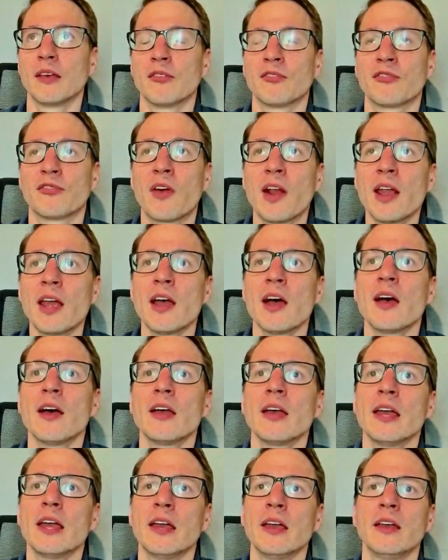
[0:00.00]
Freya
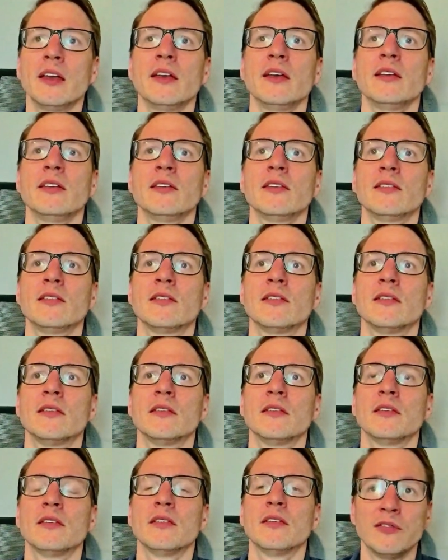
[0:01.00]
is
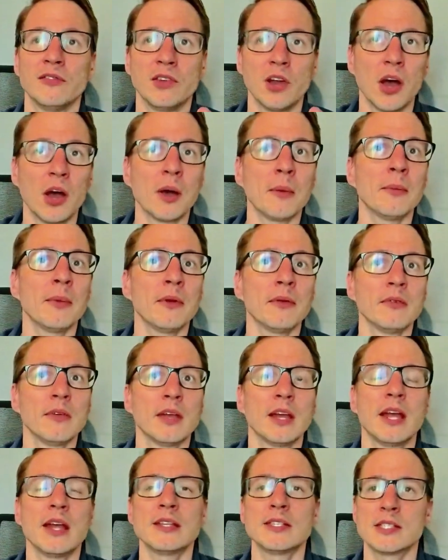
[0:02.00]
dumb,
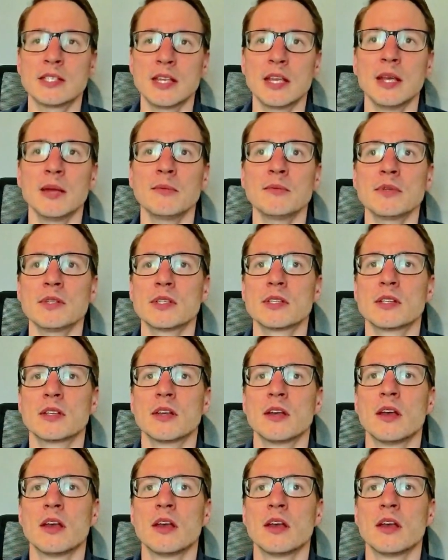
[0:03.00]
it seems,